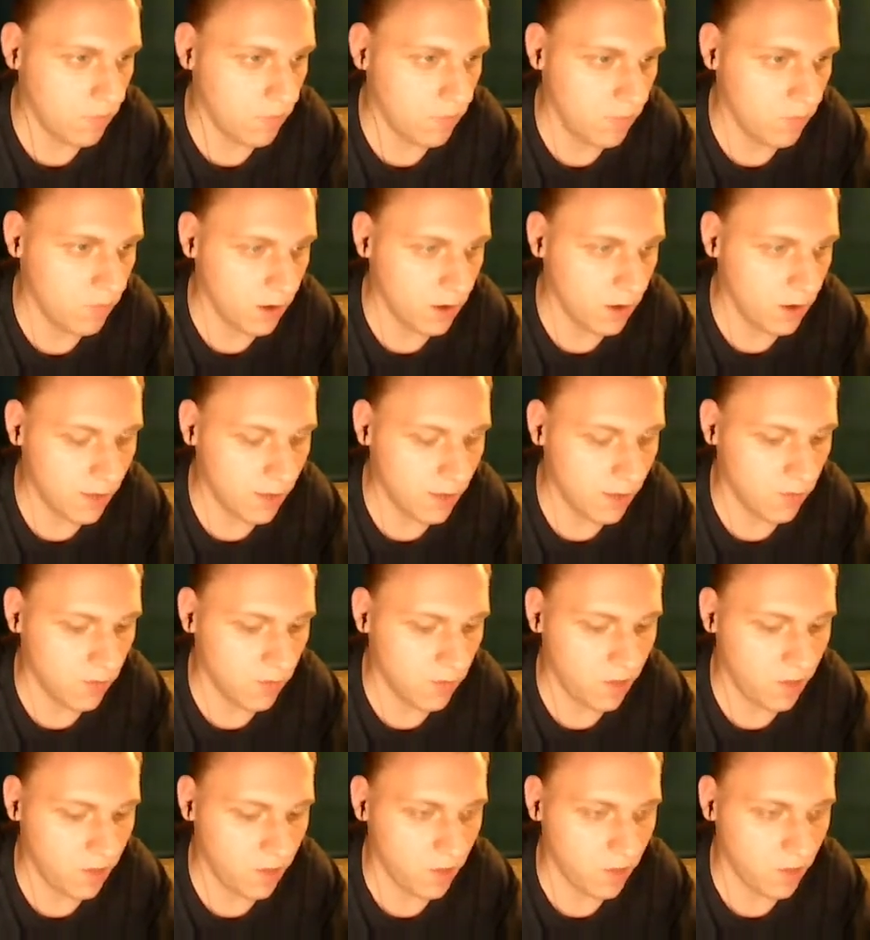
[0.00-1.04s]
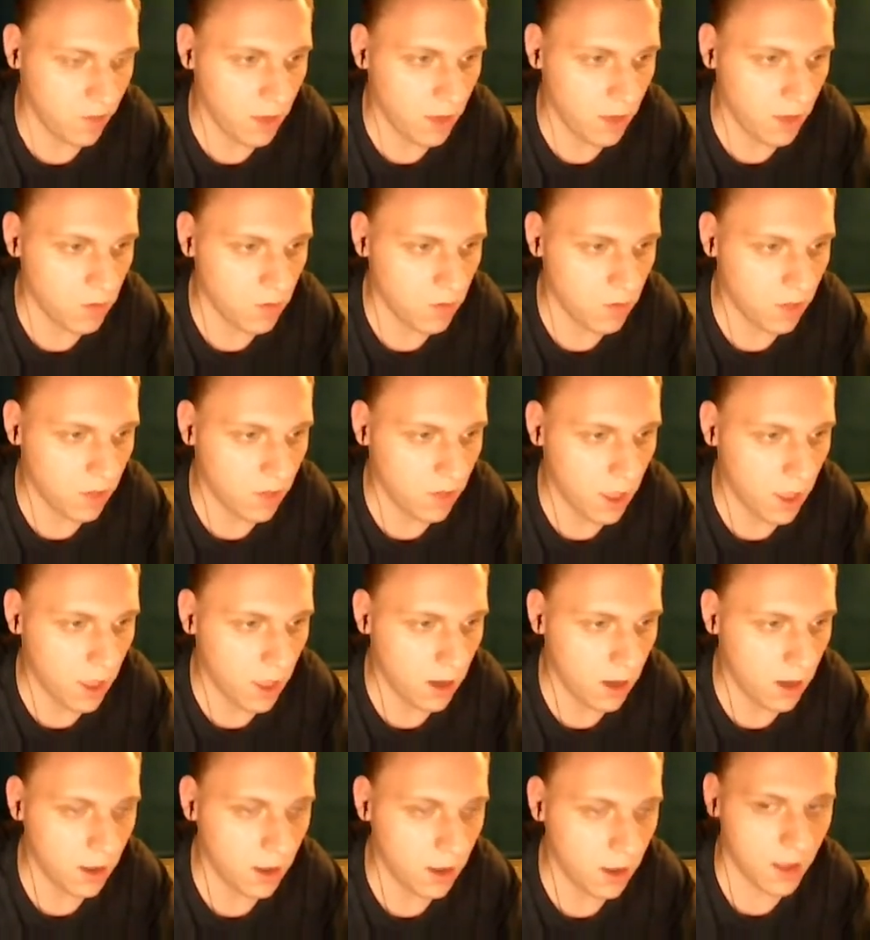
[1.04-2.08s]
left facing arrows again
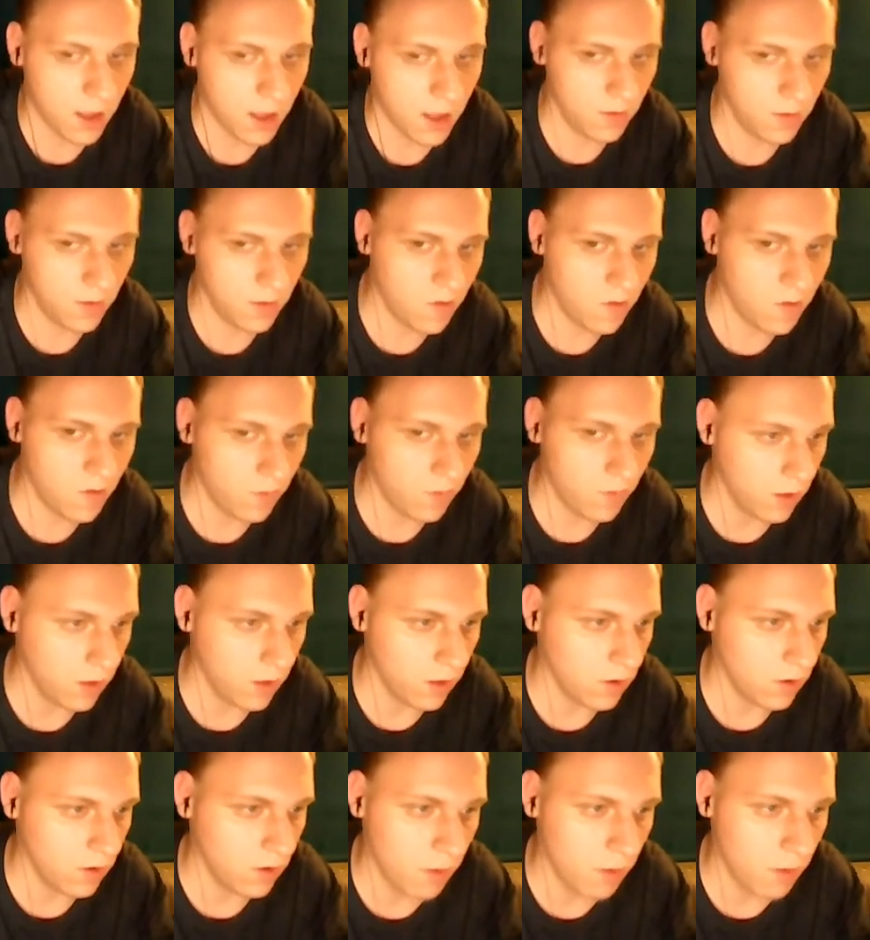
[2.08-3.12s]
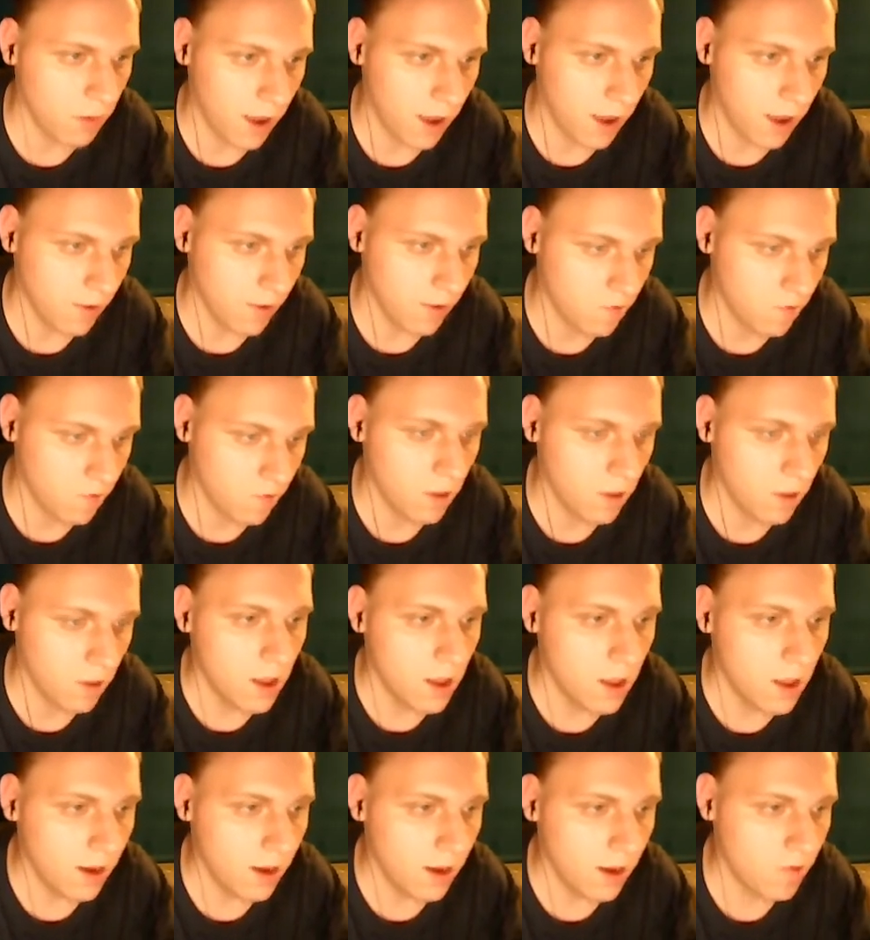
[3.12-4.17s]
and something into the brackets.
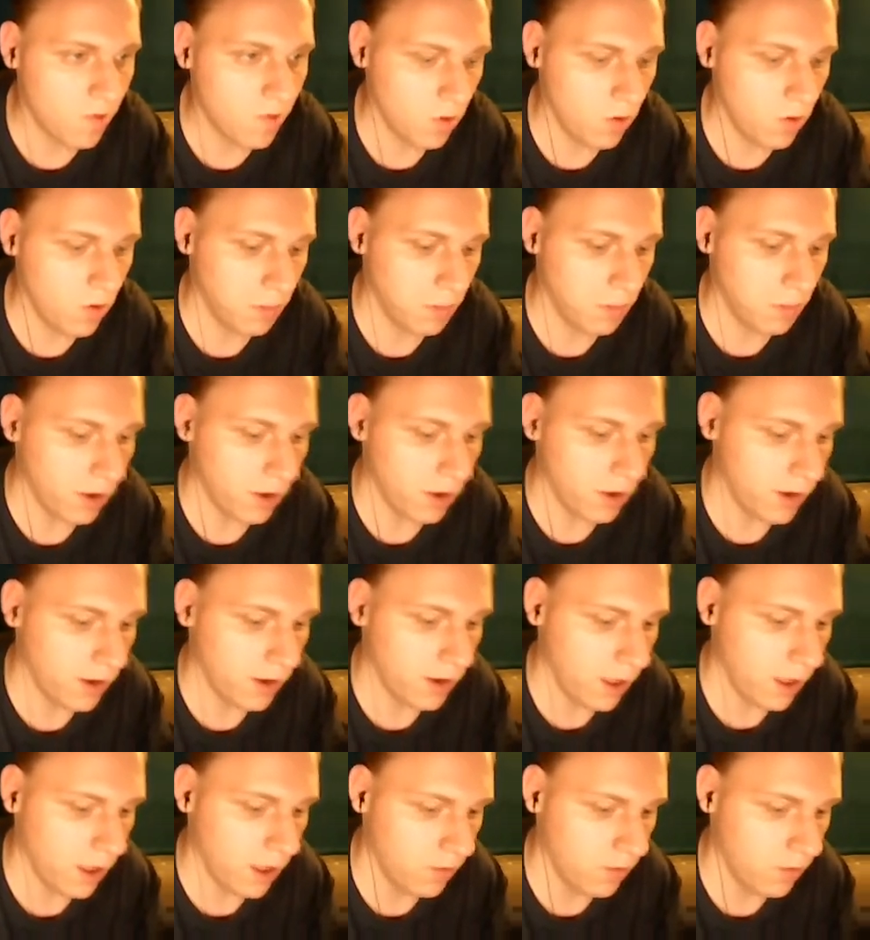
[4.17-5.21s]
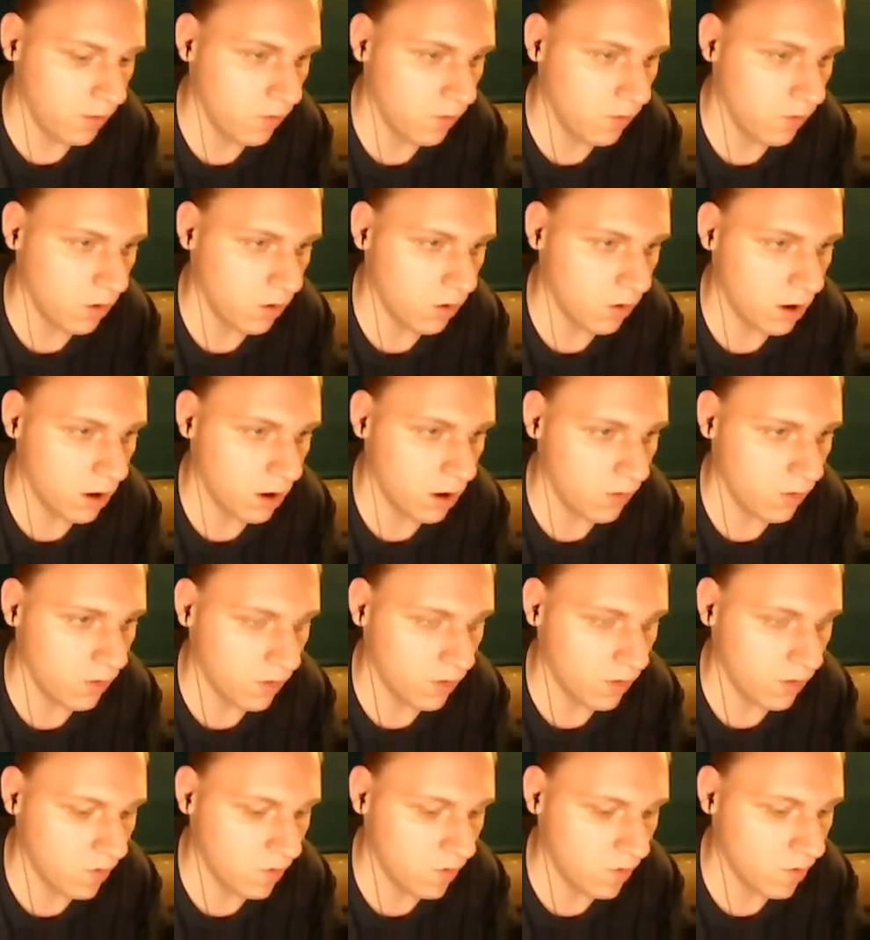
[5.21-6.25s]
Let's do Monday for our
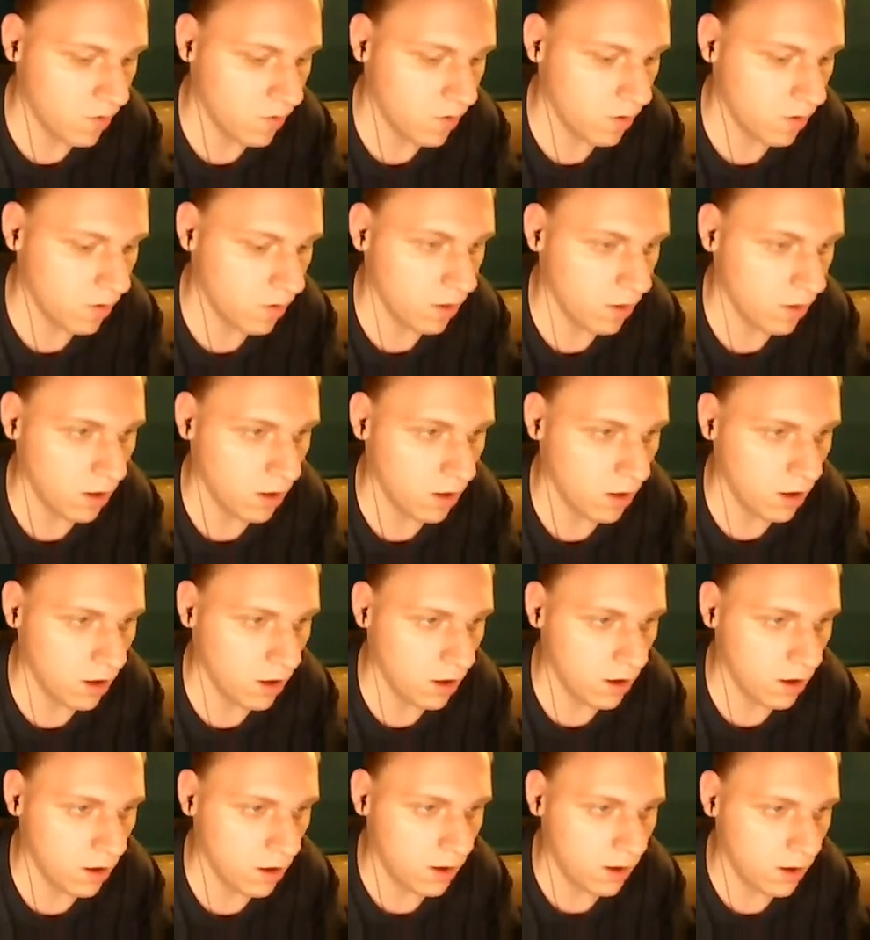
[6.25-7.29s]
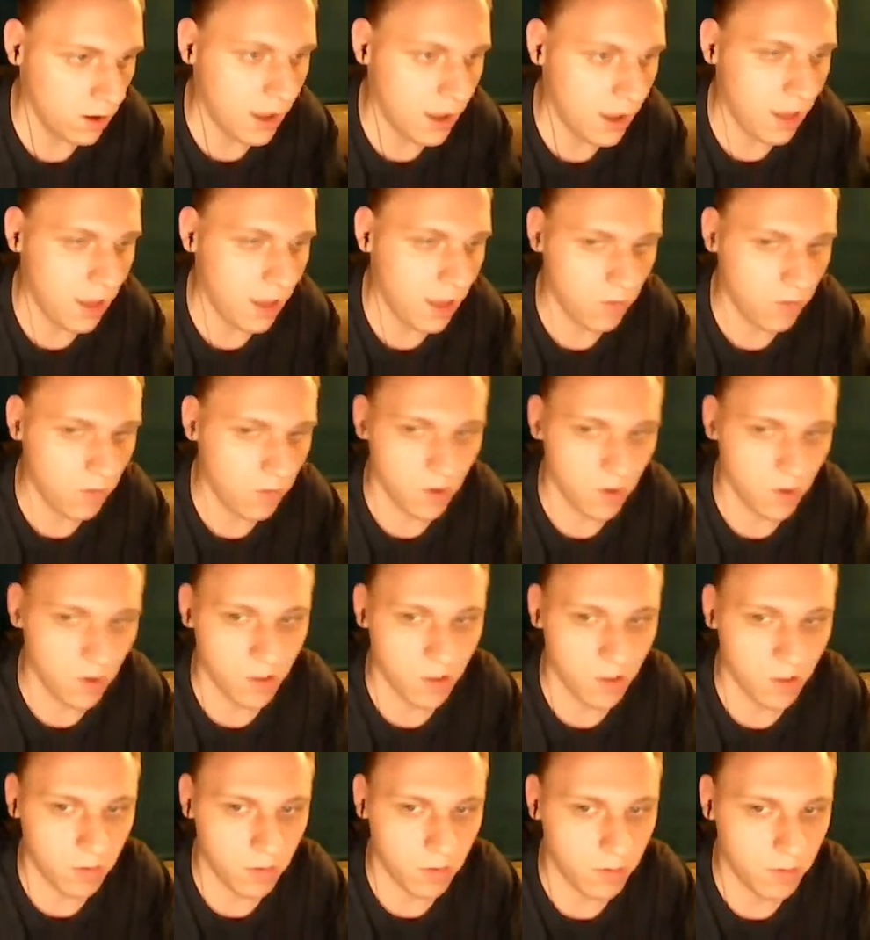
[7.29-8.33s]
first day, for
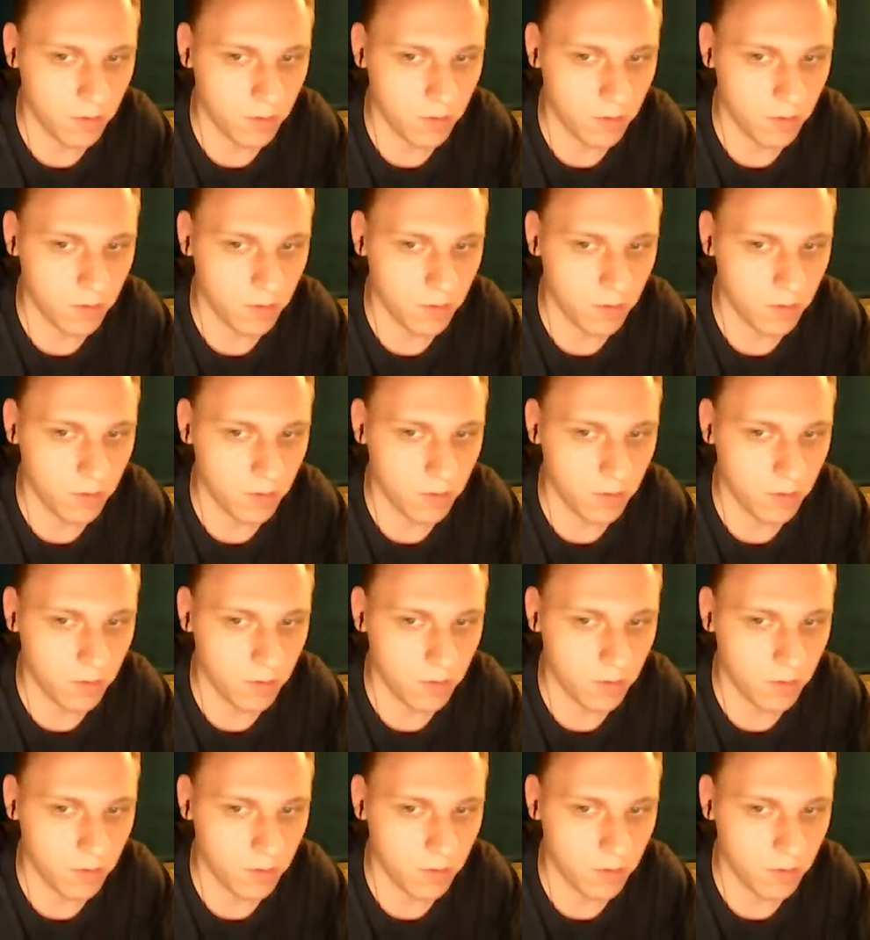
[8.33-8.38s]
example.